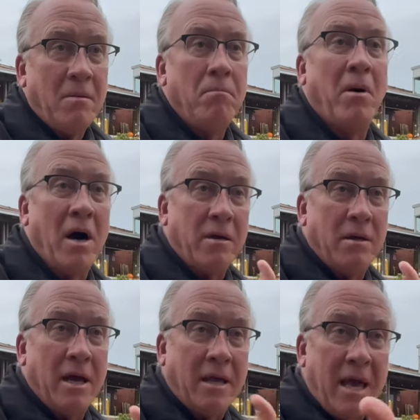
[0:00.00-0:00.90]
But
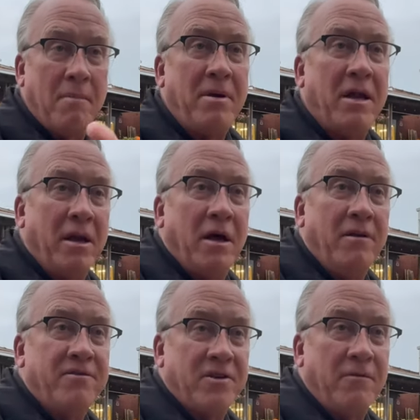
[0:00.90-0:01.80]
again, being an
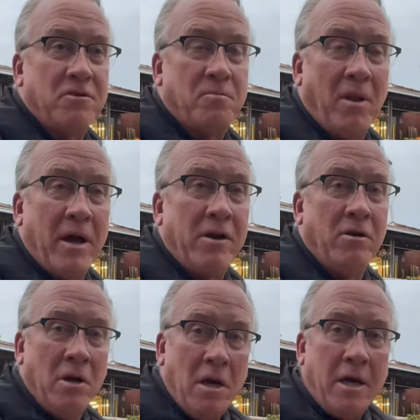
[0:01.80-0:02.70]
unselfish player,
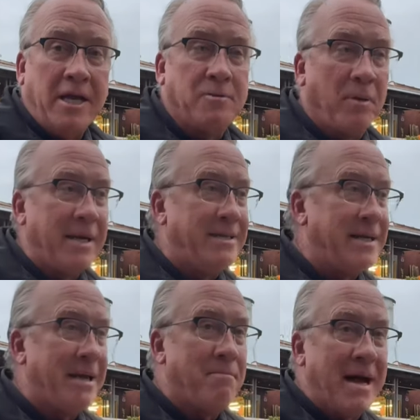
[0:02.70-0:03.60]
he's playing
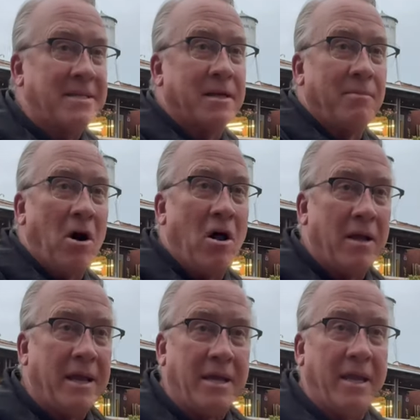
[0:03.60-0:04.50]
team basketball
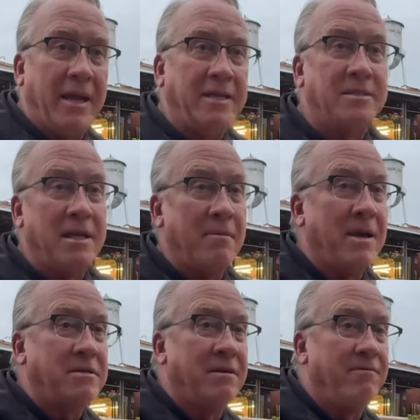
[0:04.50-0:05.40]
and getting his
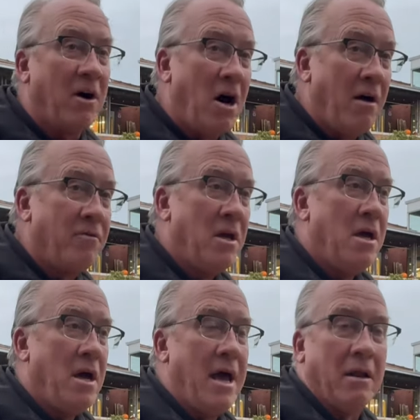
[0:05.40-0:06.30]
teammates involved
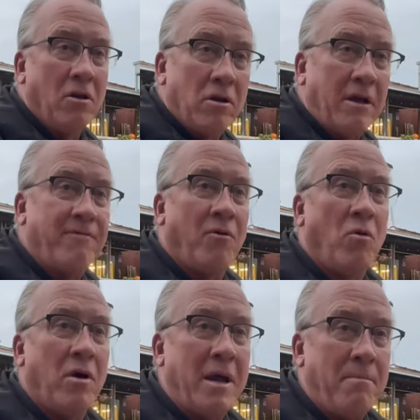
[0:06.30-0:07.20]
and looking
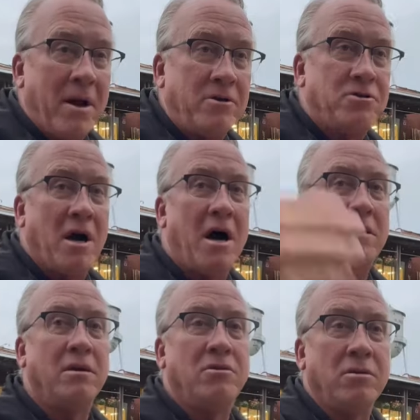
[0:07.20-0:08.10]
for a better shot
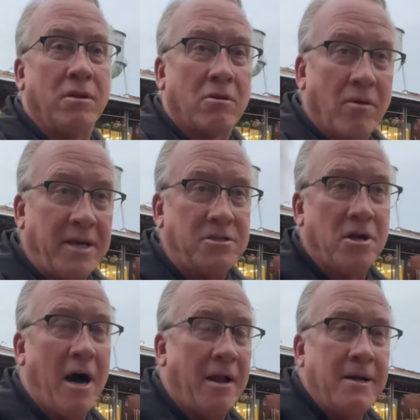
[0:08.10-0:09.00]
to the great
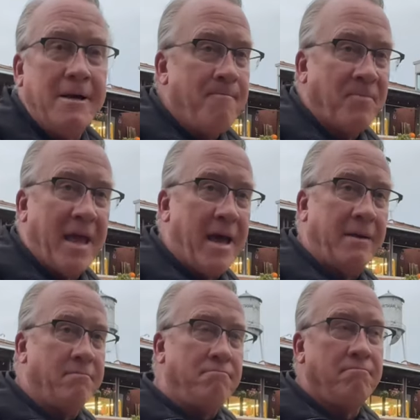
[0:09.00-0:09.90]
shot.
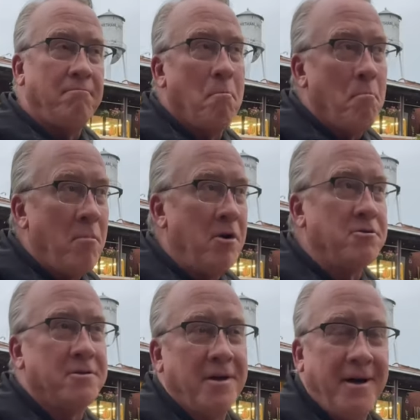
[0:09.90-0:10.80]
And
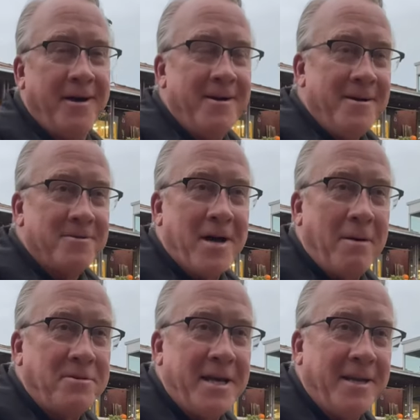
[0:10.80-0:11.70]
most uh,
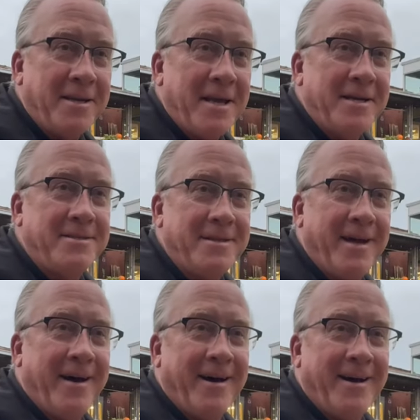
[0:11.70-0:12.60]
top 10 kids
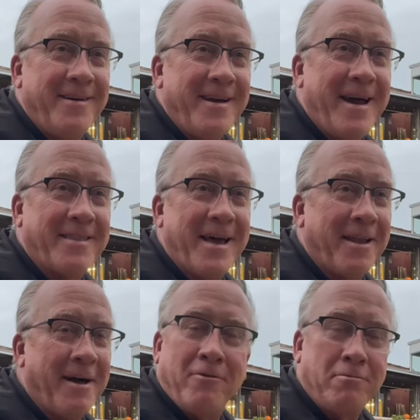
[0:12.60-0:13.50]
uh, at that
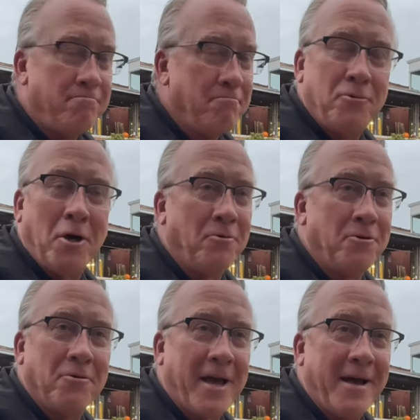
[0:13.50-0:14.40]
level don't
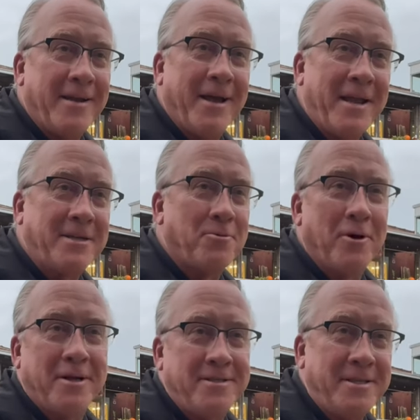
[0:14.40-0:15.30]
do that. And that's
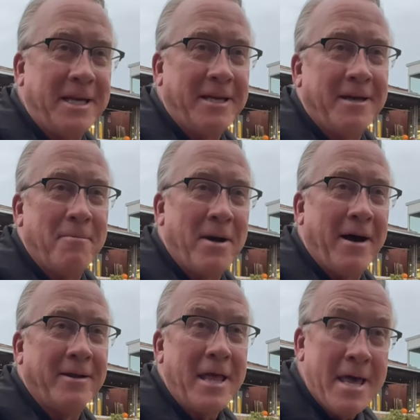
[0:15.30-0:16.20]
what is neat
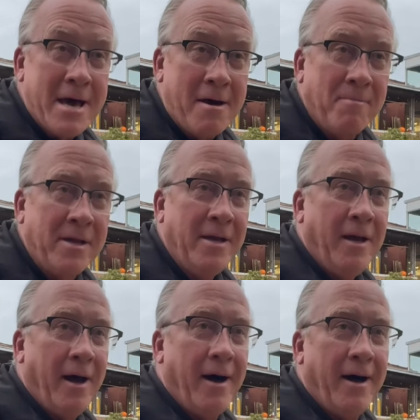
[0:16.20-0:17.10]
about him.
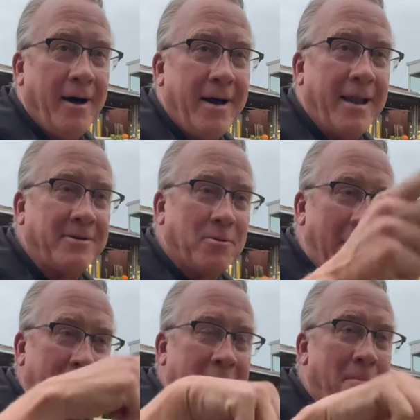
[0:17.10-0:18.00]
Uh, and that's why
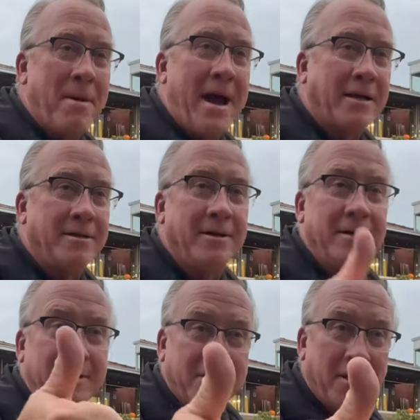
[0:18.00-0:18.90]
I come back to
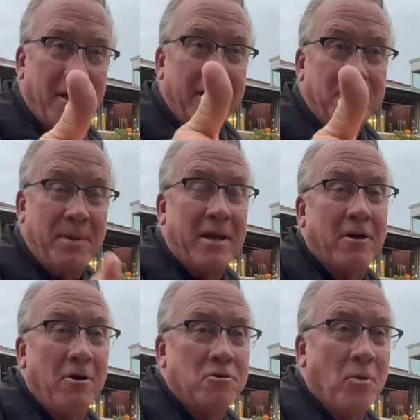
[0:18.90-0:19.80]
his, his being
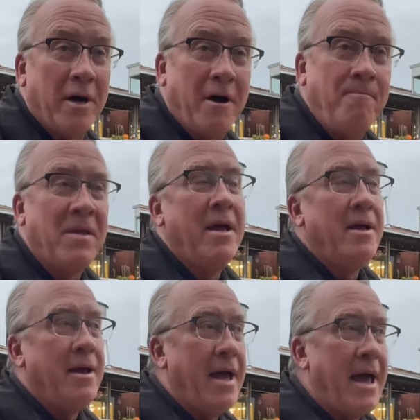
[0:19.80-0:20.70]
coached well
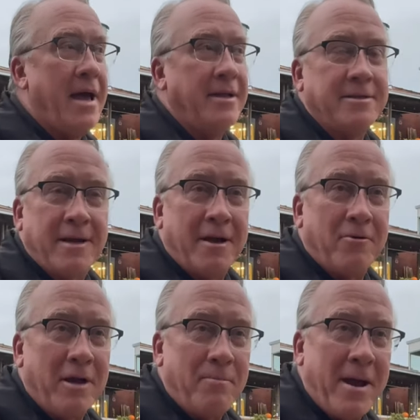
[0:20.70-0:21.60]
and he's got
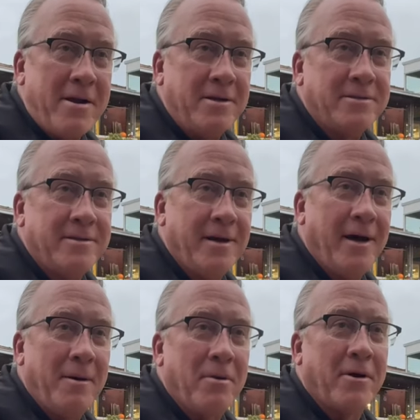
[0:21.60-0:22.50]
great parents
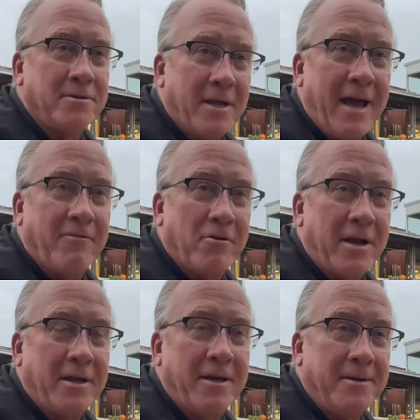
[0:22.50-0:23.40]
uh, because they have a
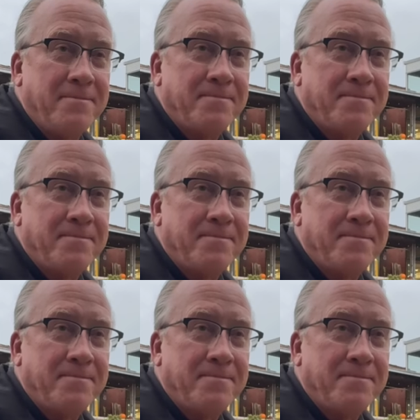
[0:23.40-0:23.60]
great kid.